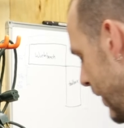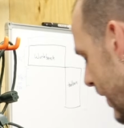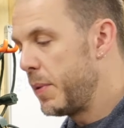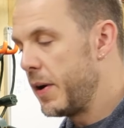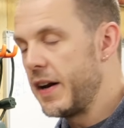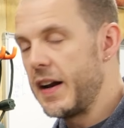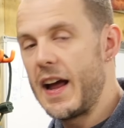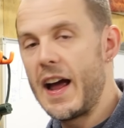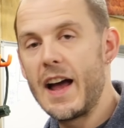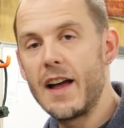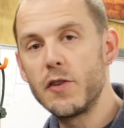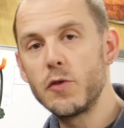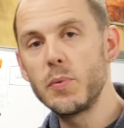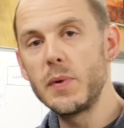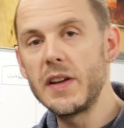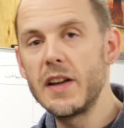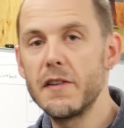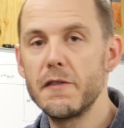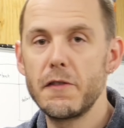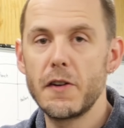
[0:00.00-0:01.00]
But as
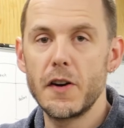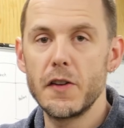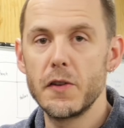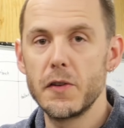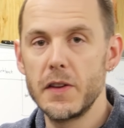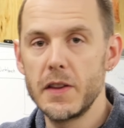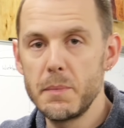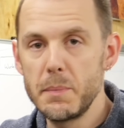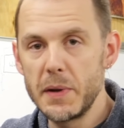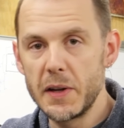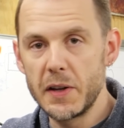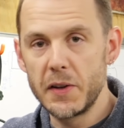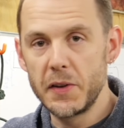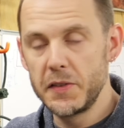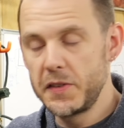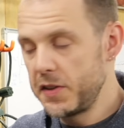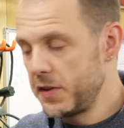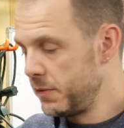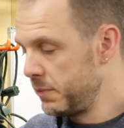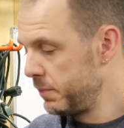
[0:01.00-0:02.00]
we get farther in the
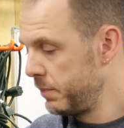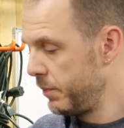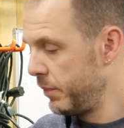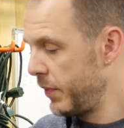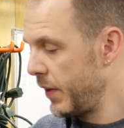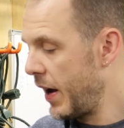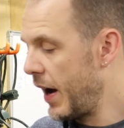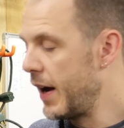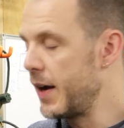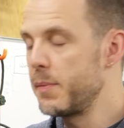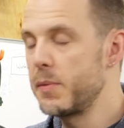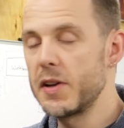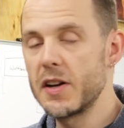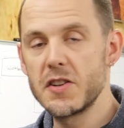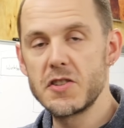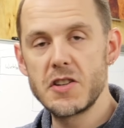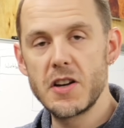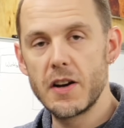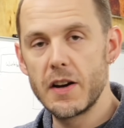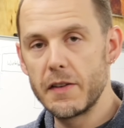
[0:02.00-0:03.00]
build, I am gonna
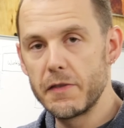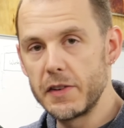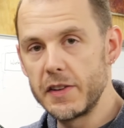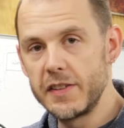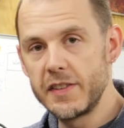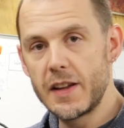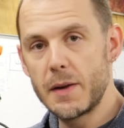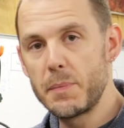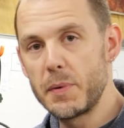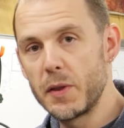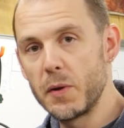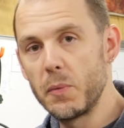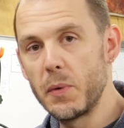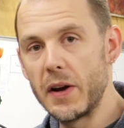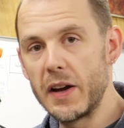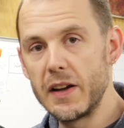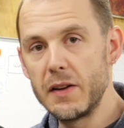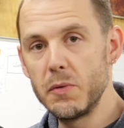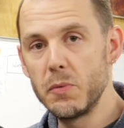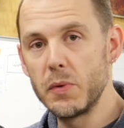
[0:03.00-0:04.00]
share every step of the
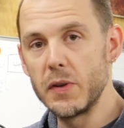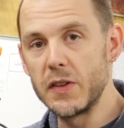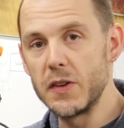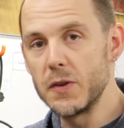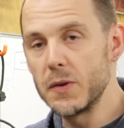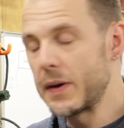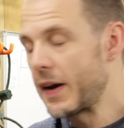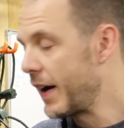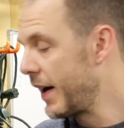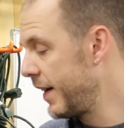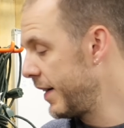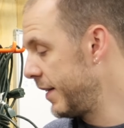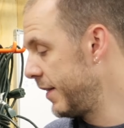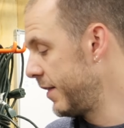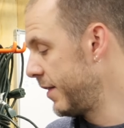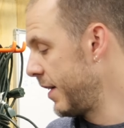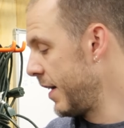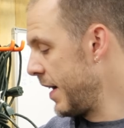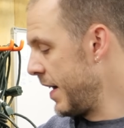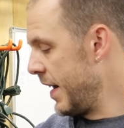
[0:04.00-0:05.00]
way with you
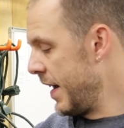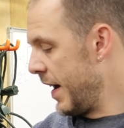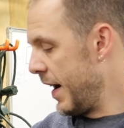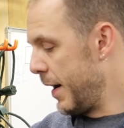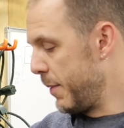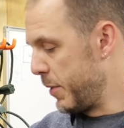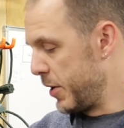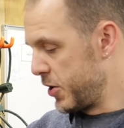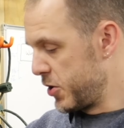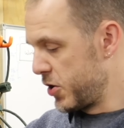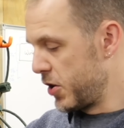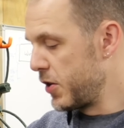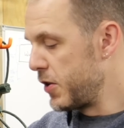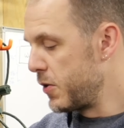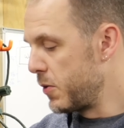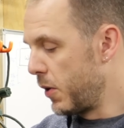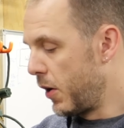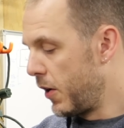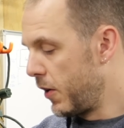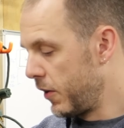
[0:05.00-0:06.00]
guys I'm going to show
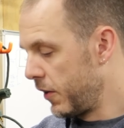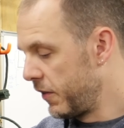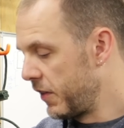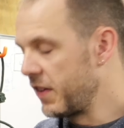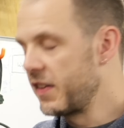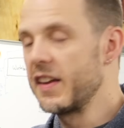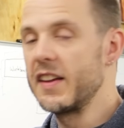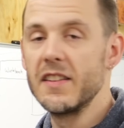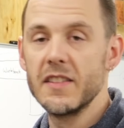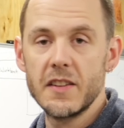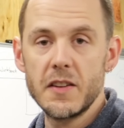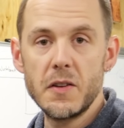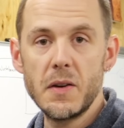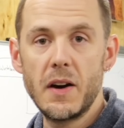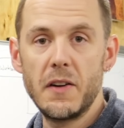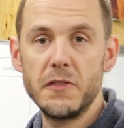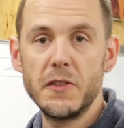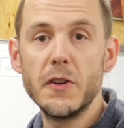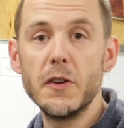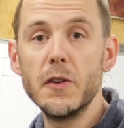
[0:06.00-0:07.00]
you all of the things that you
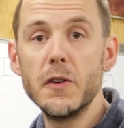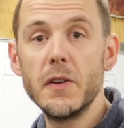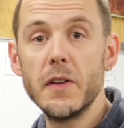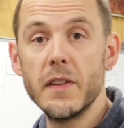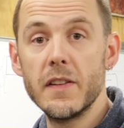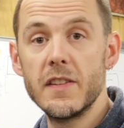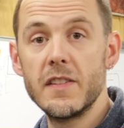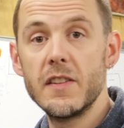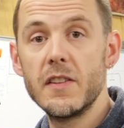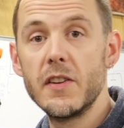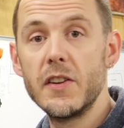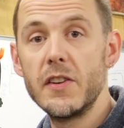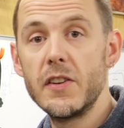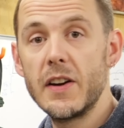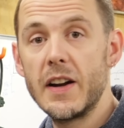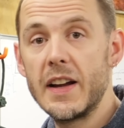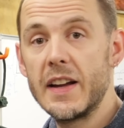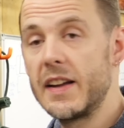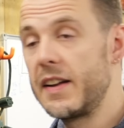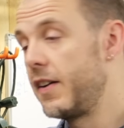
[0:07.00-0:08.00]
have to do to the cylinder
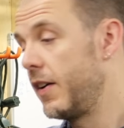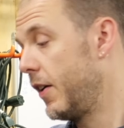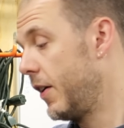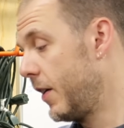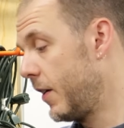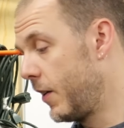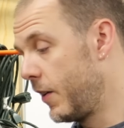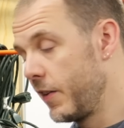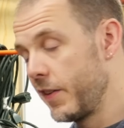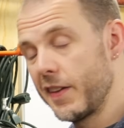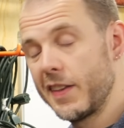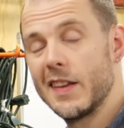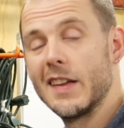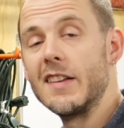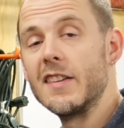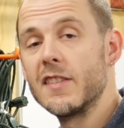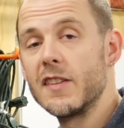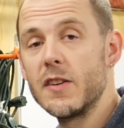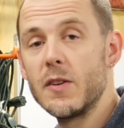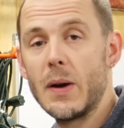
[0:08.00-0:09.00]
head, all the
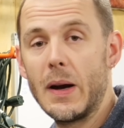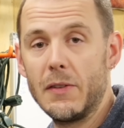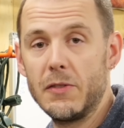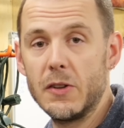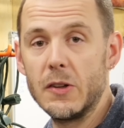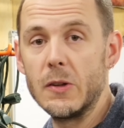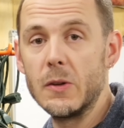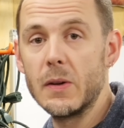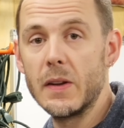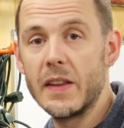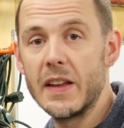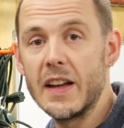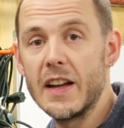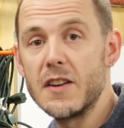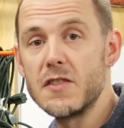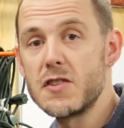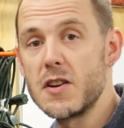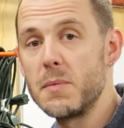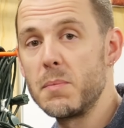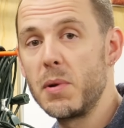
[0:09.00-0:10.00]
things that you have to do to the
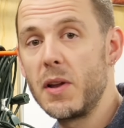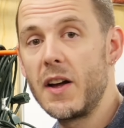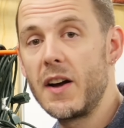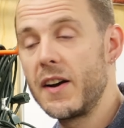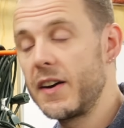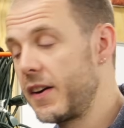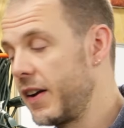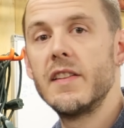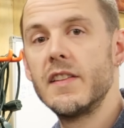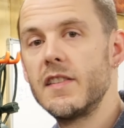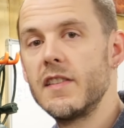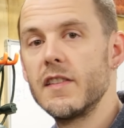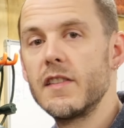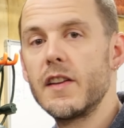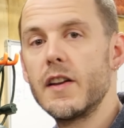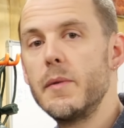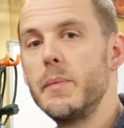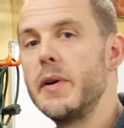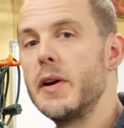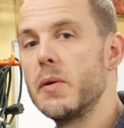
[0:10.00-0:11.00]
engine block. This is
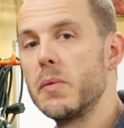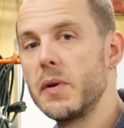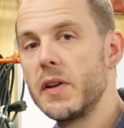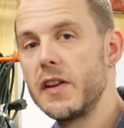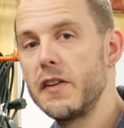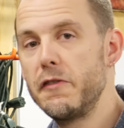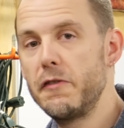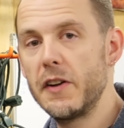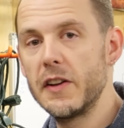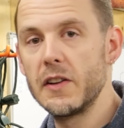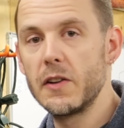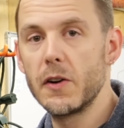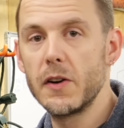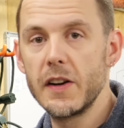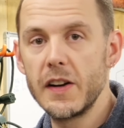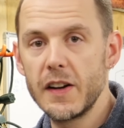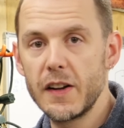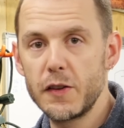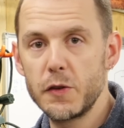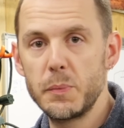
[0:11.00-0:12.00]
going to be a really fun
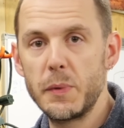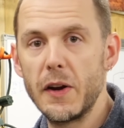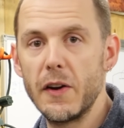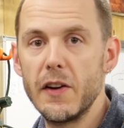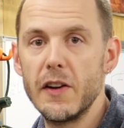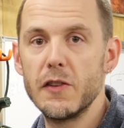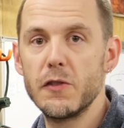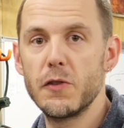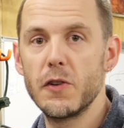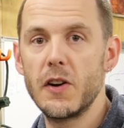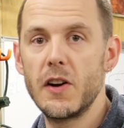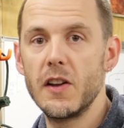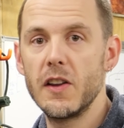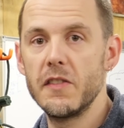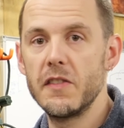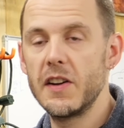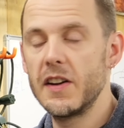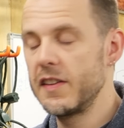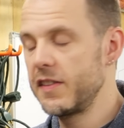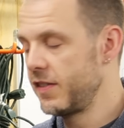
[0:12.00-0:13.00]
learning experience for all
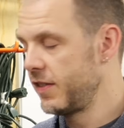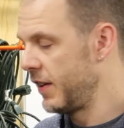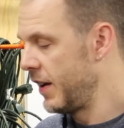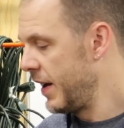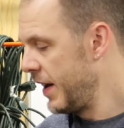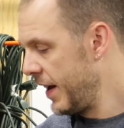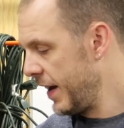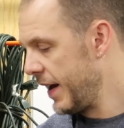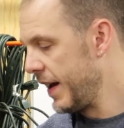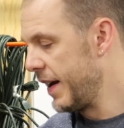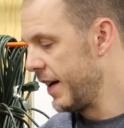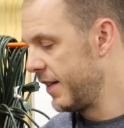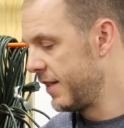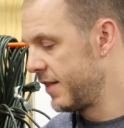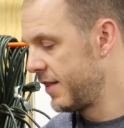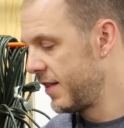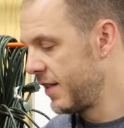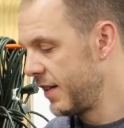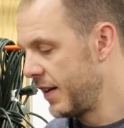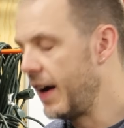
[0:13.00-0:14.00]
of us,
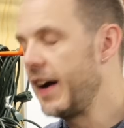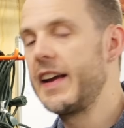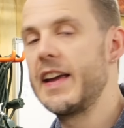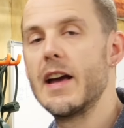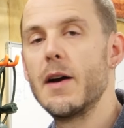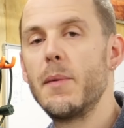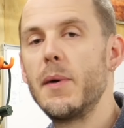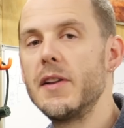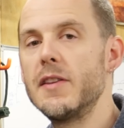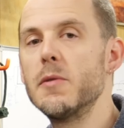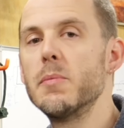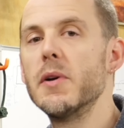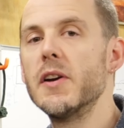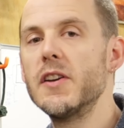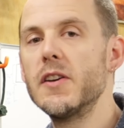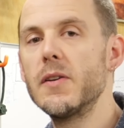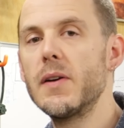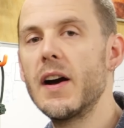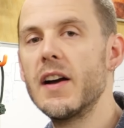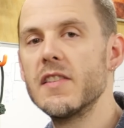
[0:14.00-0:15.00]
and I can't wait to
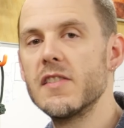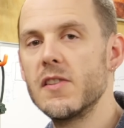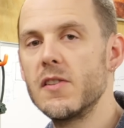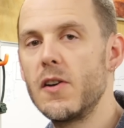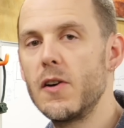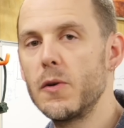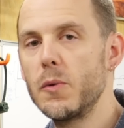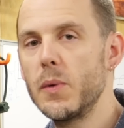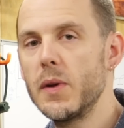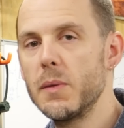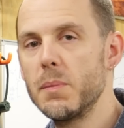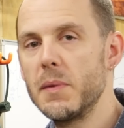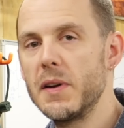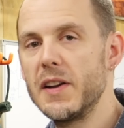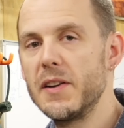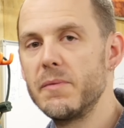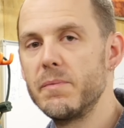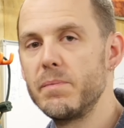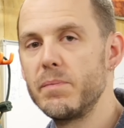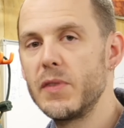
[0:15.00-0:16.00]
bring you guys along with
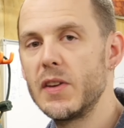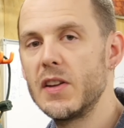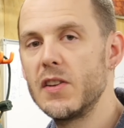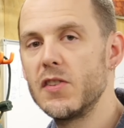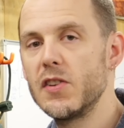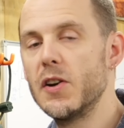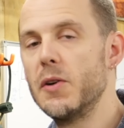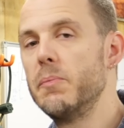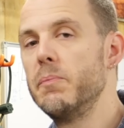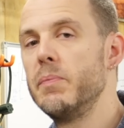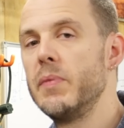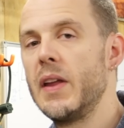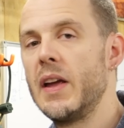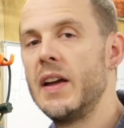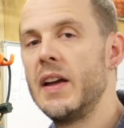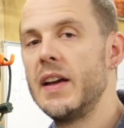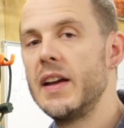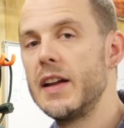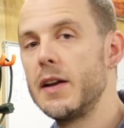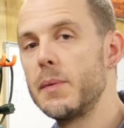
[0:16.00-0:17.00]
me. So
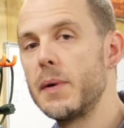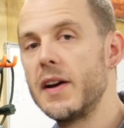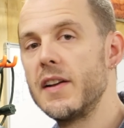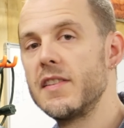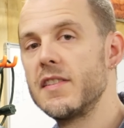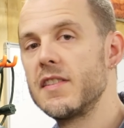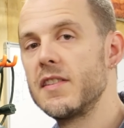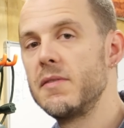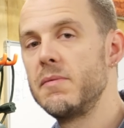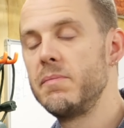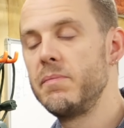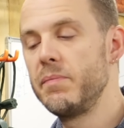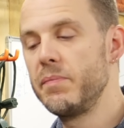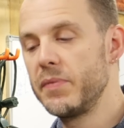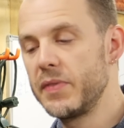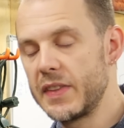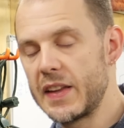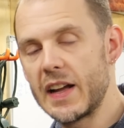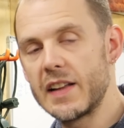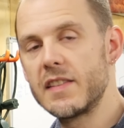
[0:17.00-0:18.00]
anyways,
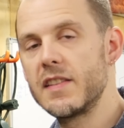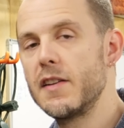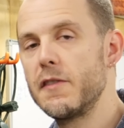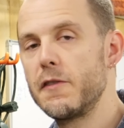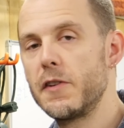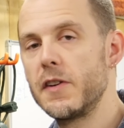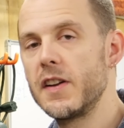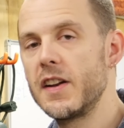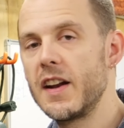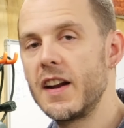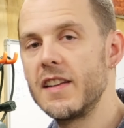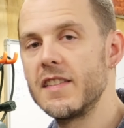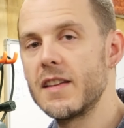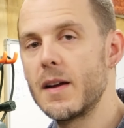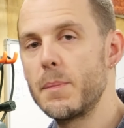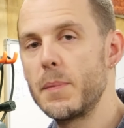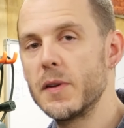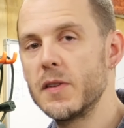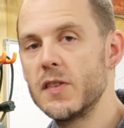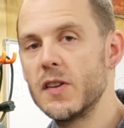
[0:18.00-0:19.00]
that's it for today's
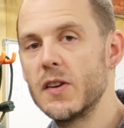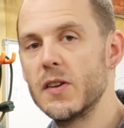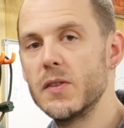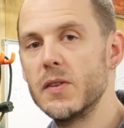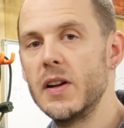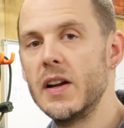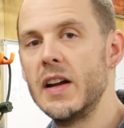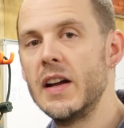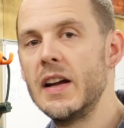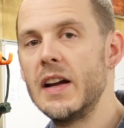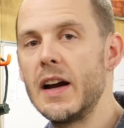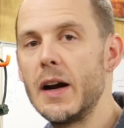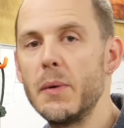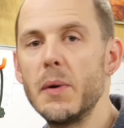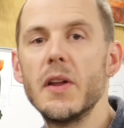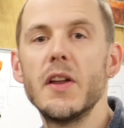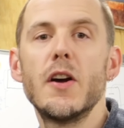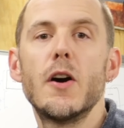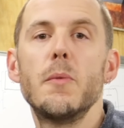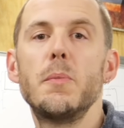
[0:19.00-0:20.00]
episode. I
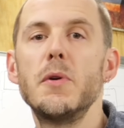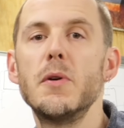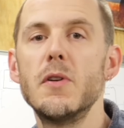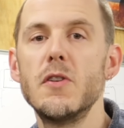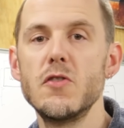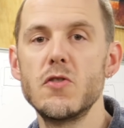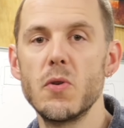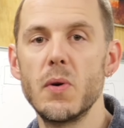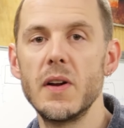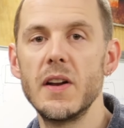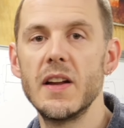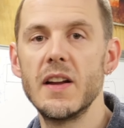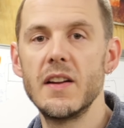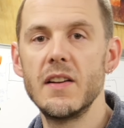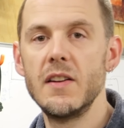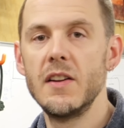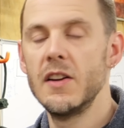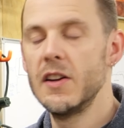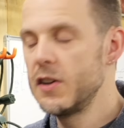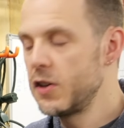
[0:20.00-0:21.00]
really hope you enjoyed
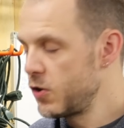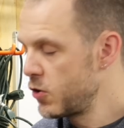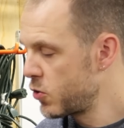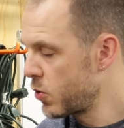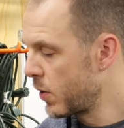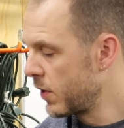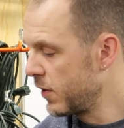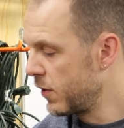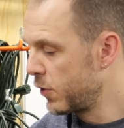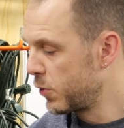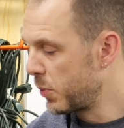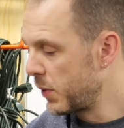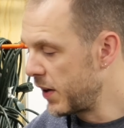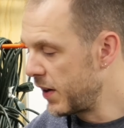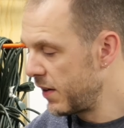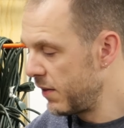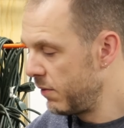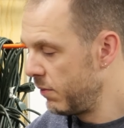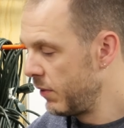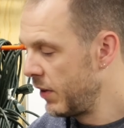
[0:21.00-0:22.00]
it. Short and
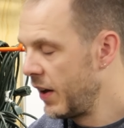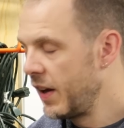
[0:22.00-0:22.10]
sweet.